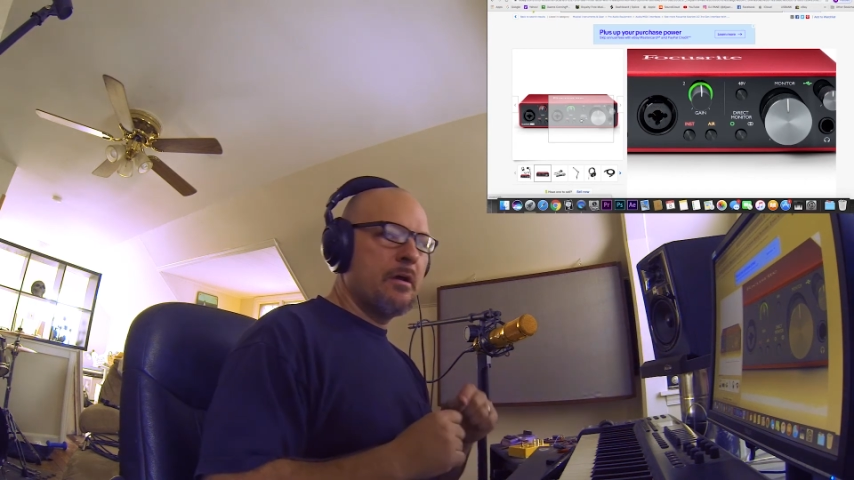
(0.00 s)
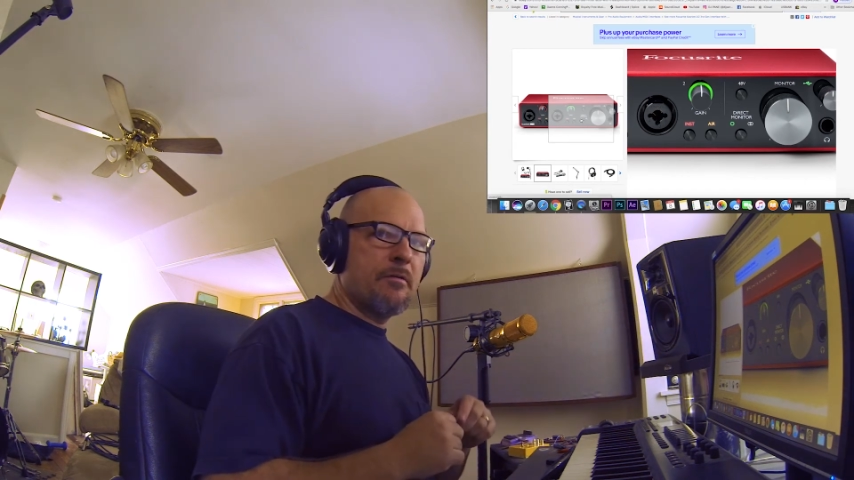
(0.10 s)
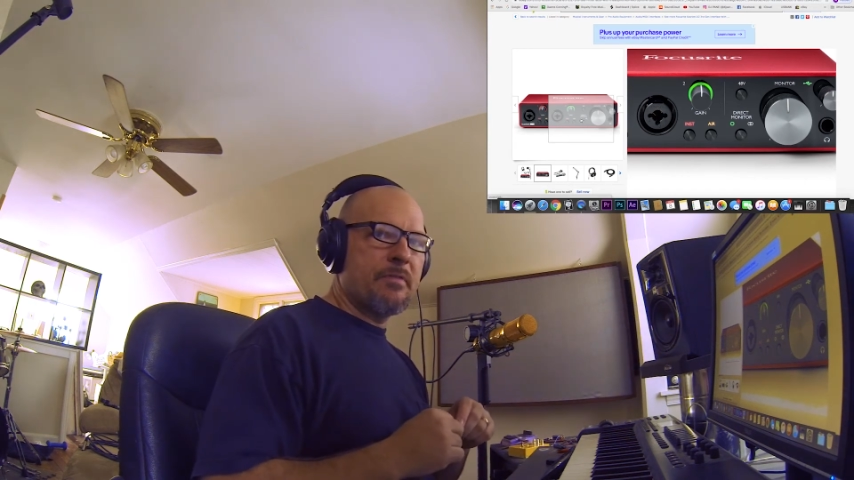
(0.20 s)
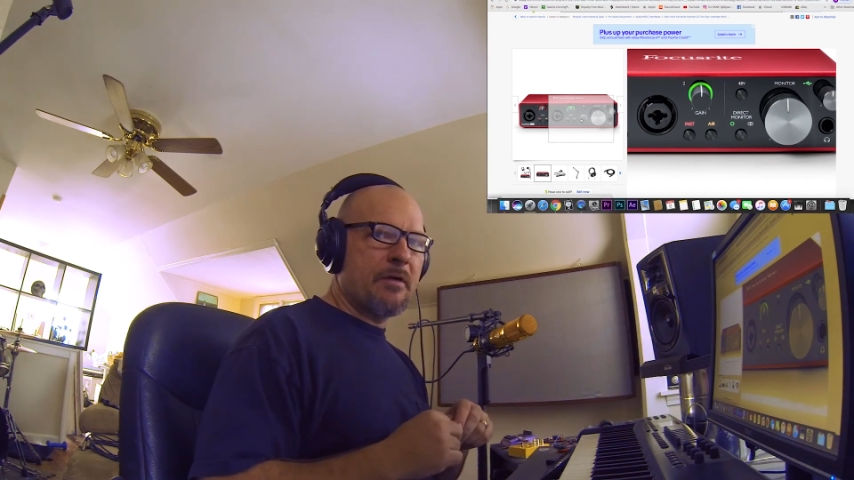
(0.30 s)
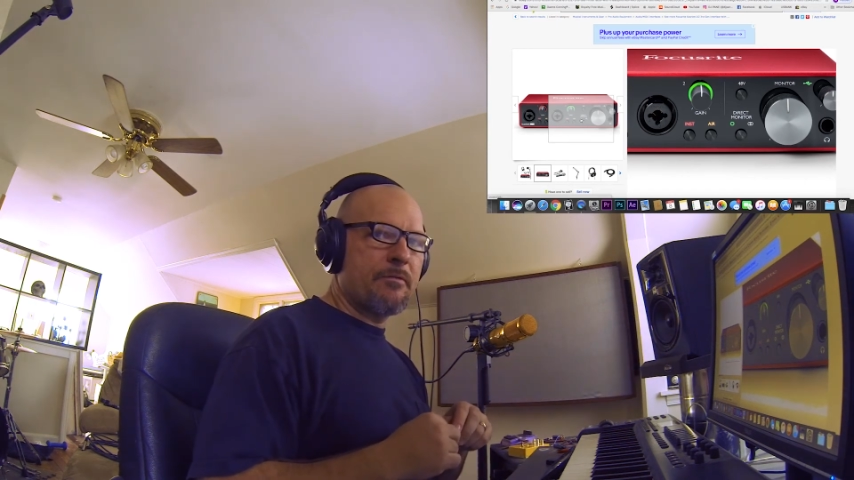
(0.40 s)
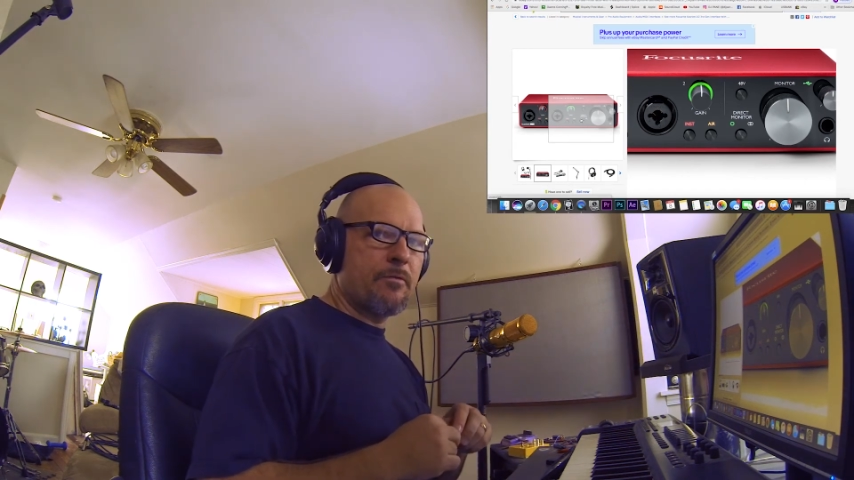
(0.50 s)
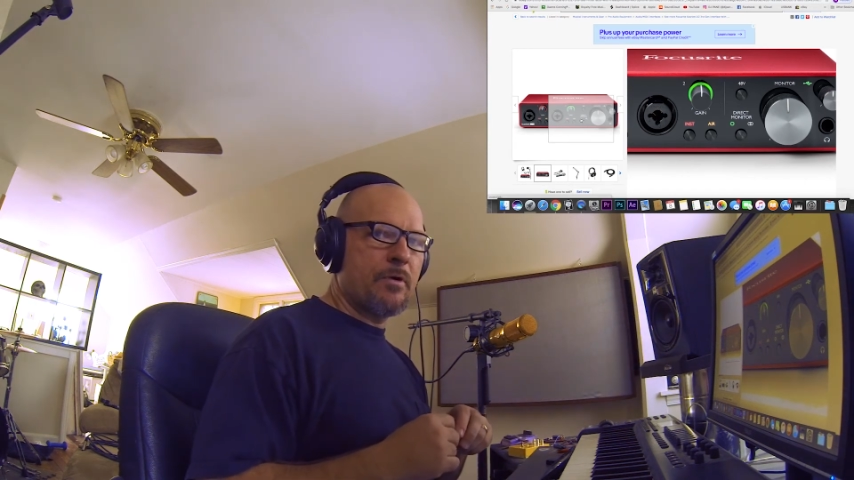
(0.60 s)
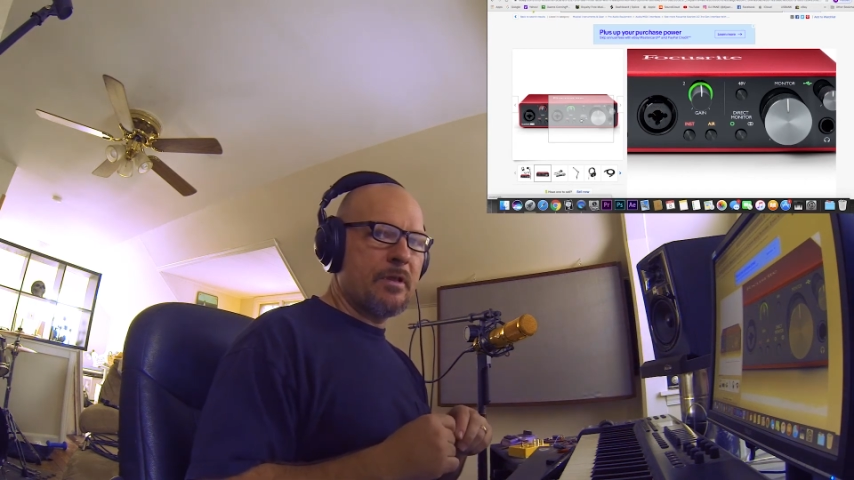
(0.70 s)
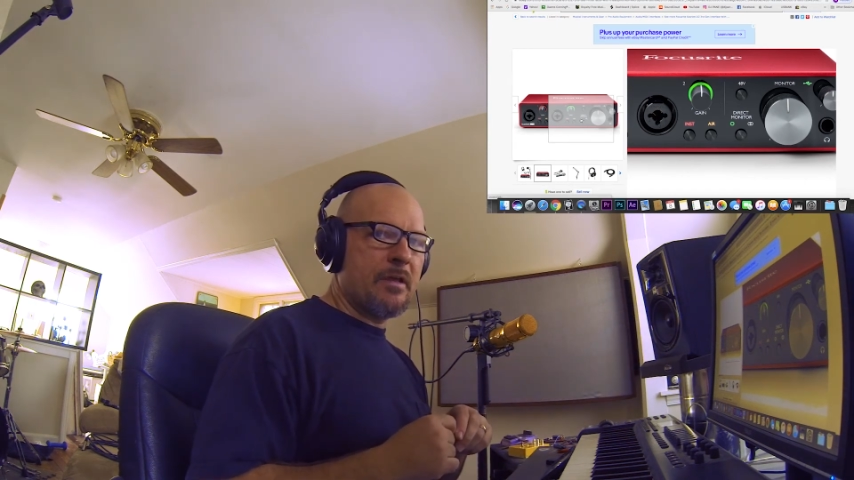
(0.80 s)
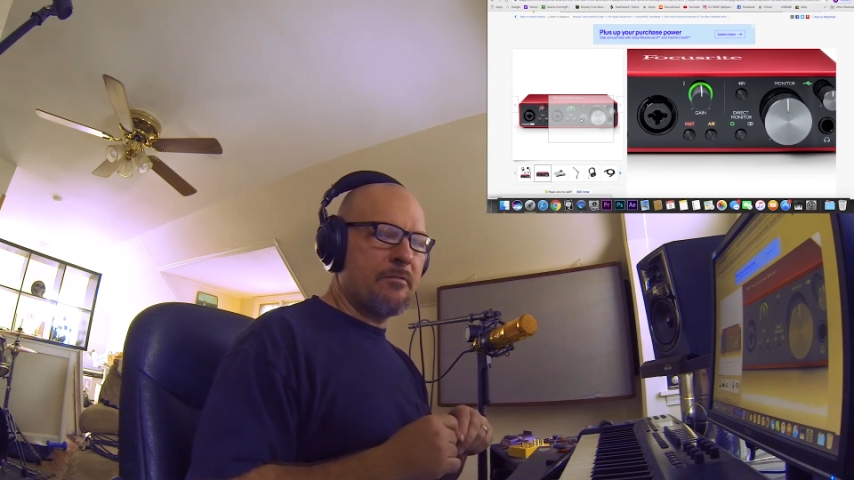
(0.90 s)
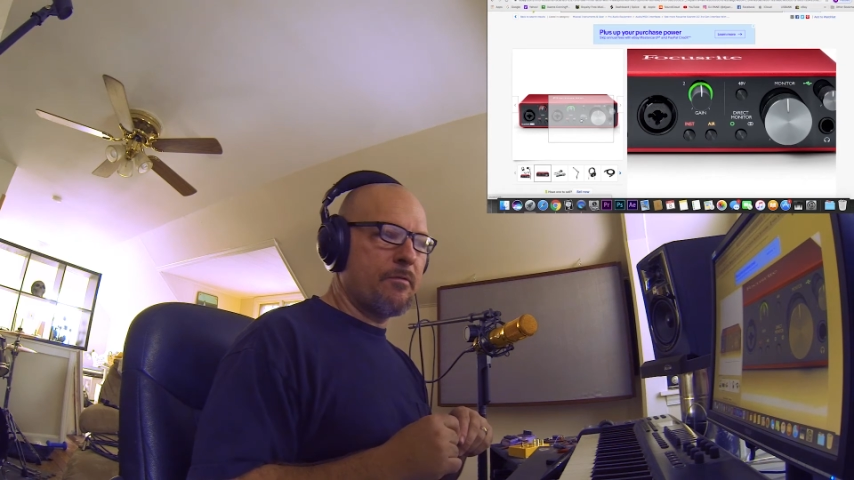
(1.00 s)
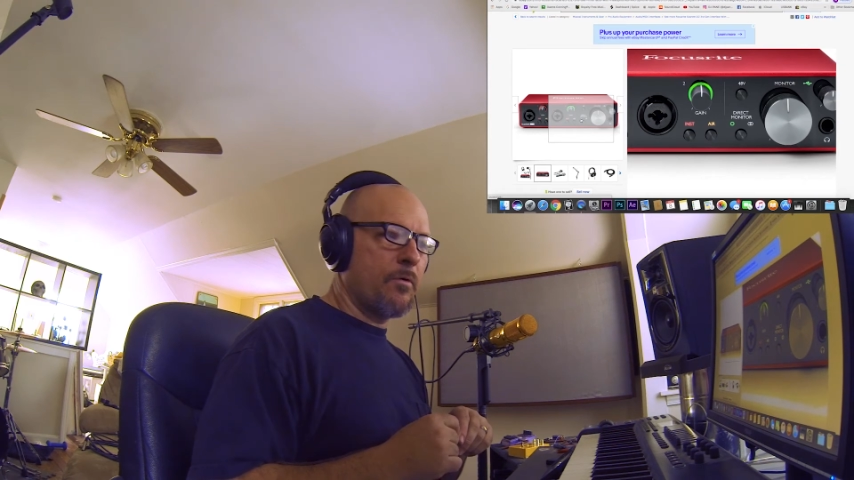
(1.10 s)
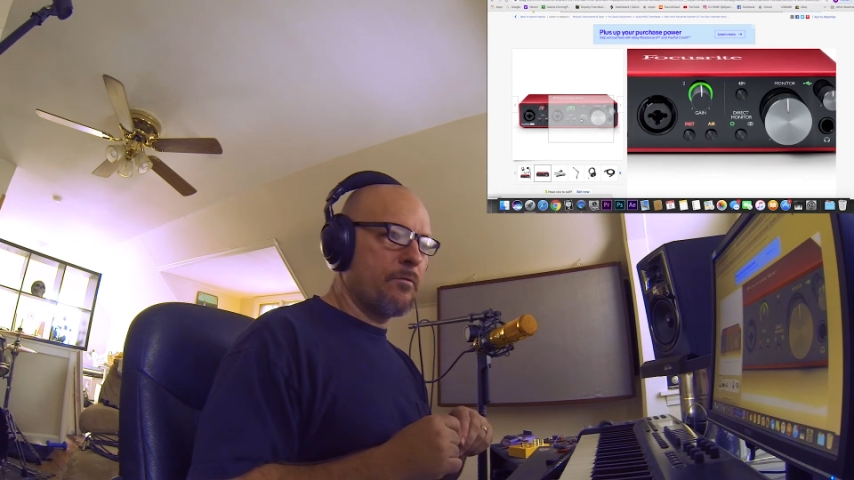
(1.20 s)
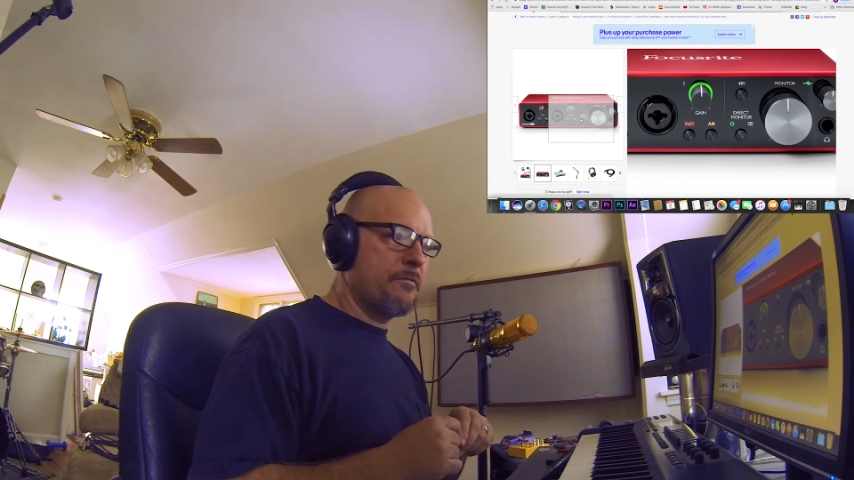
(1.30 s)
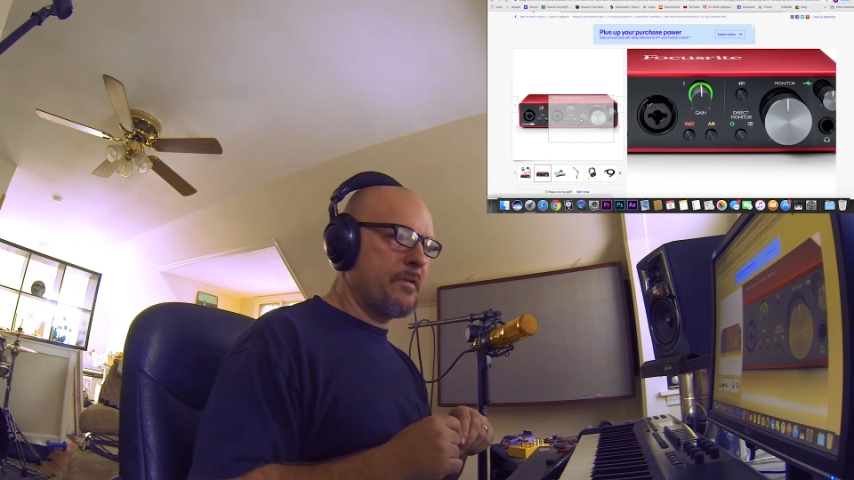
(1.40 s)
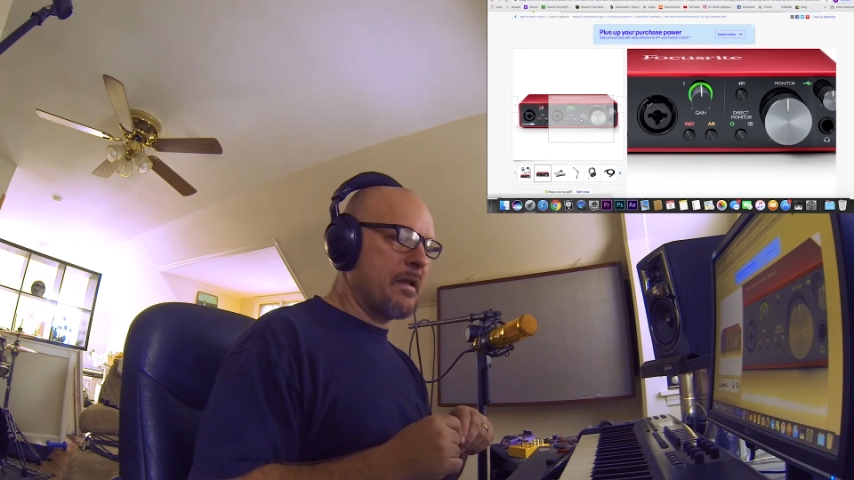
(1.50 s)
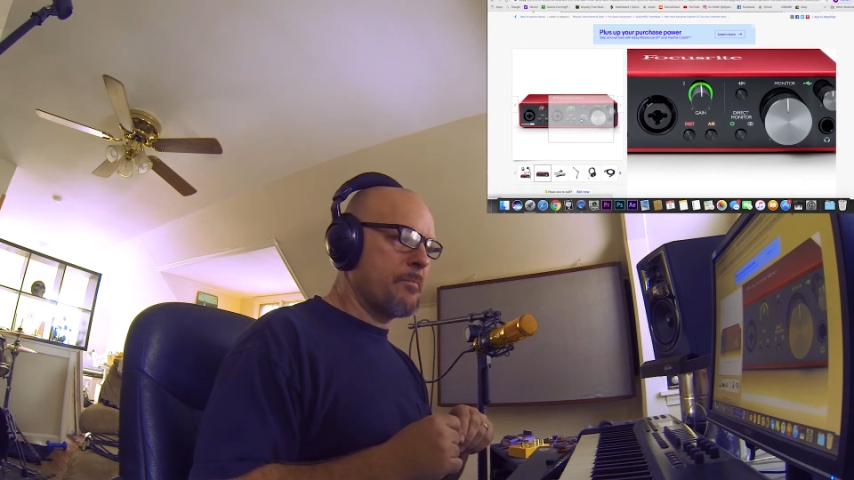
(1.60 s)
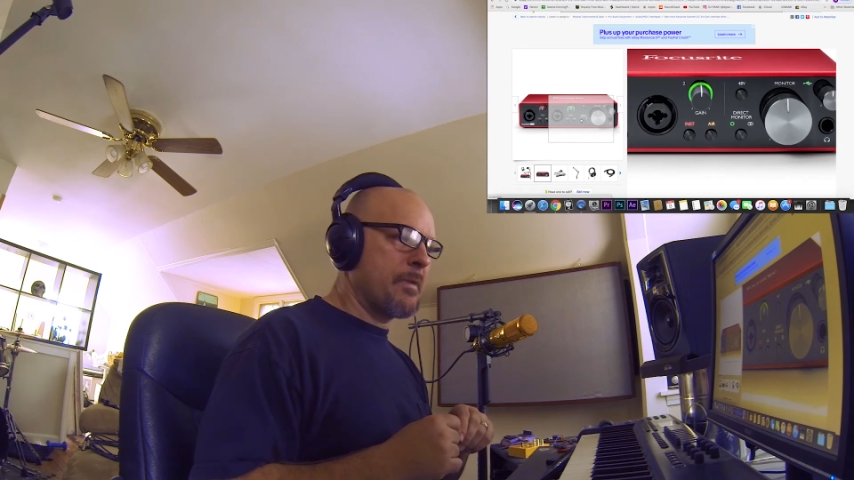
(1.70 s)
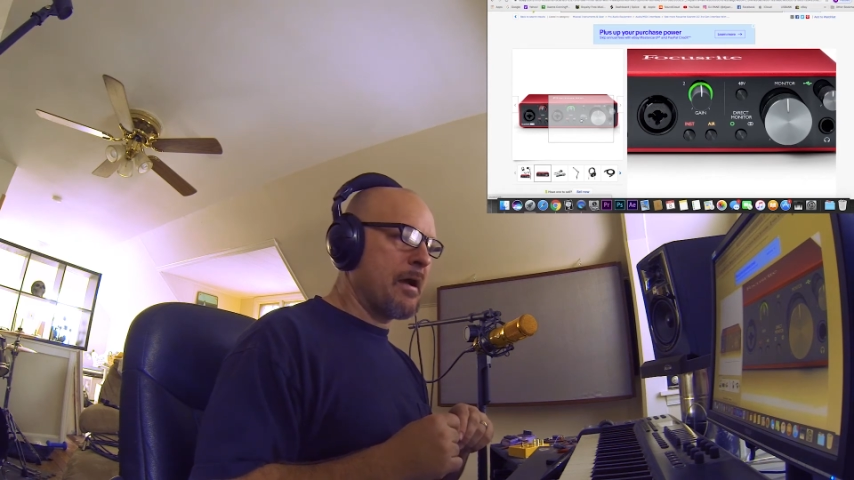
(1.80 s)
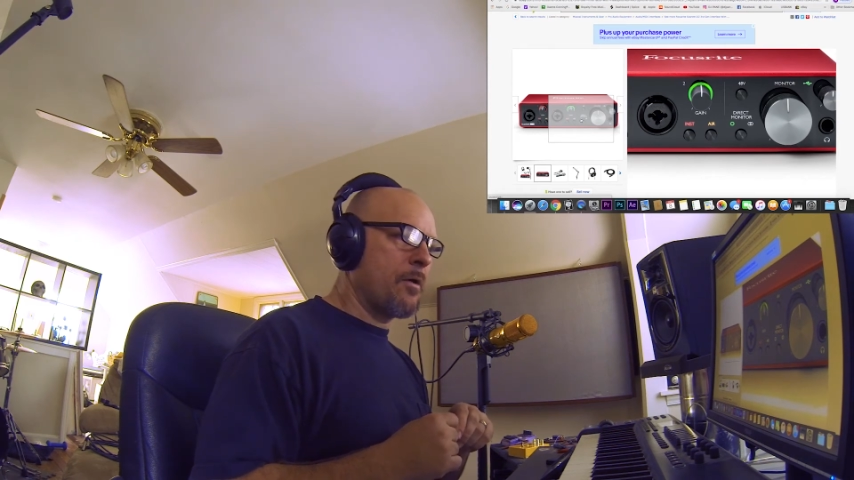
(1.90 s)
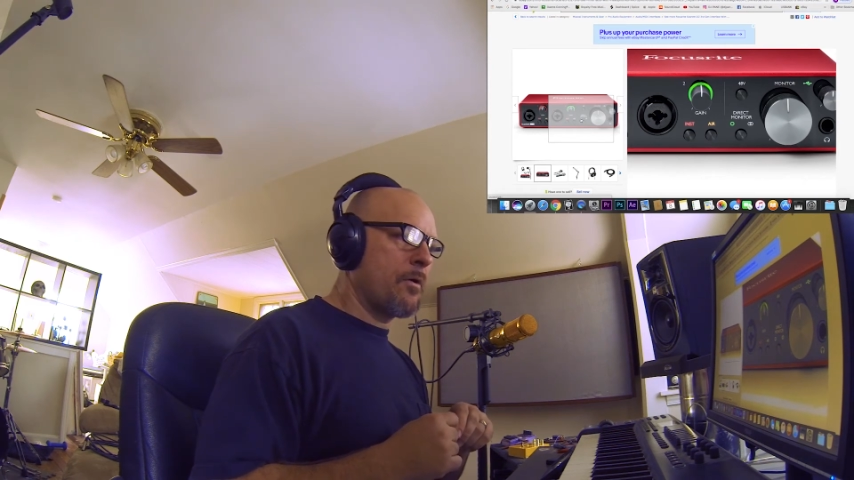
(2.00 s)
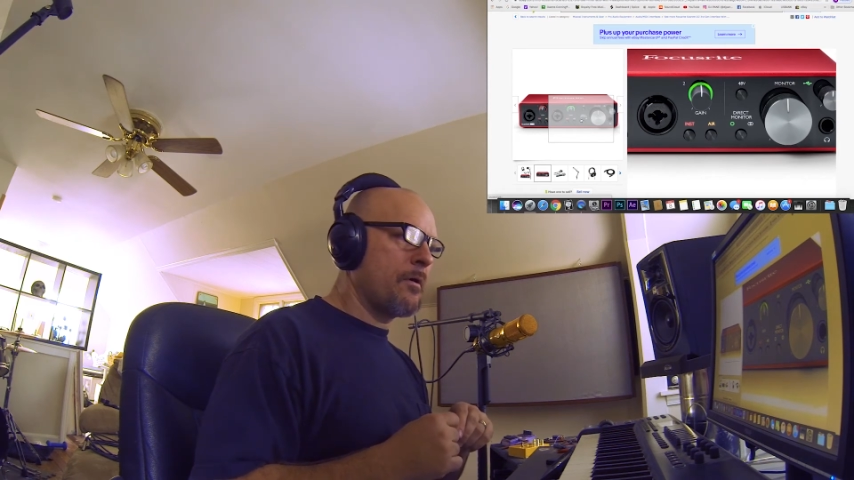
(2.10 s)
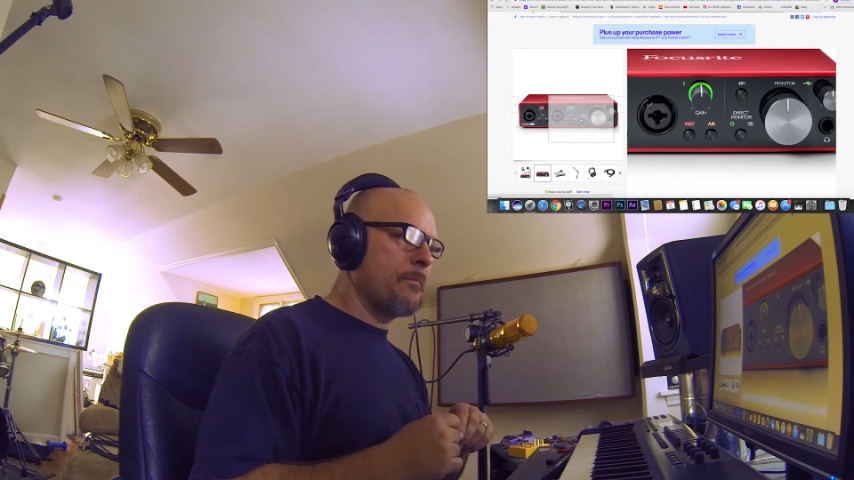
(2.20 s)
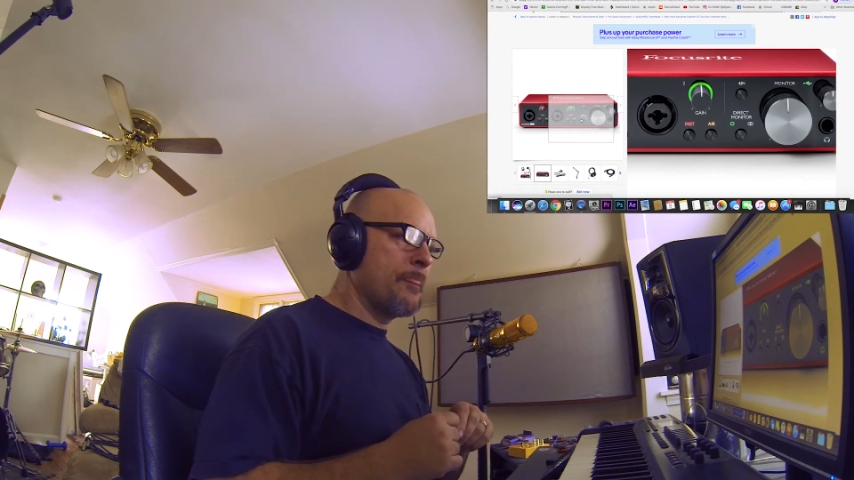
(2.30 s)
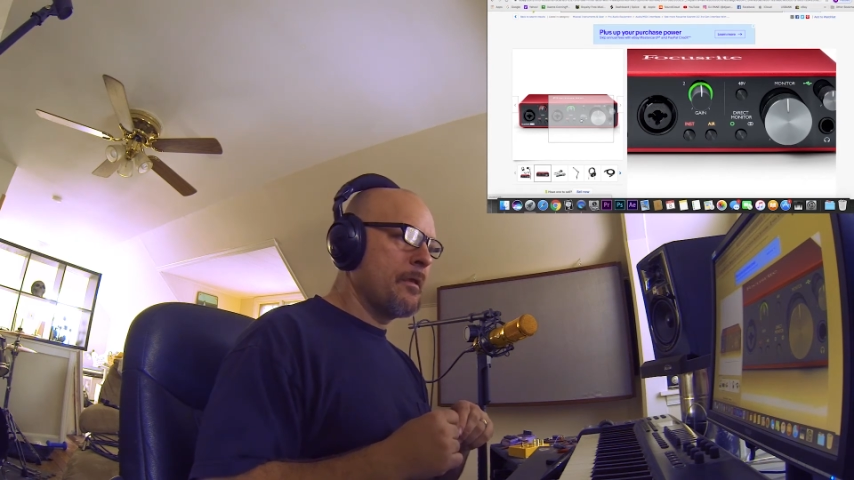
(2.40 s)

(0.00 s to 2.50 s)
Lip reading: of that 48 volt phantom power.